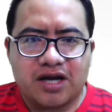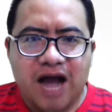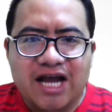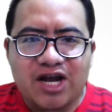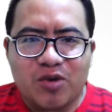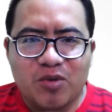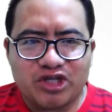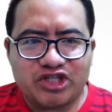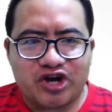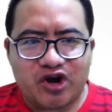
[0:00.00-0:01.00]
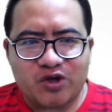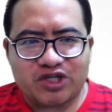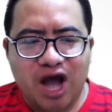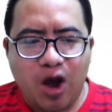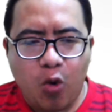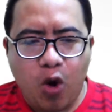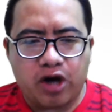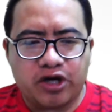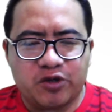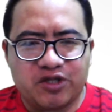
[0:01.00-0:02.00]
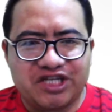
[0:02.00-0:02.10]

Hi, hello boys and girls, how are you?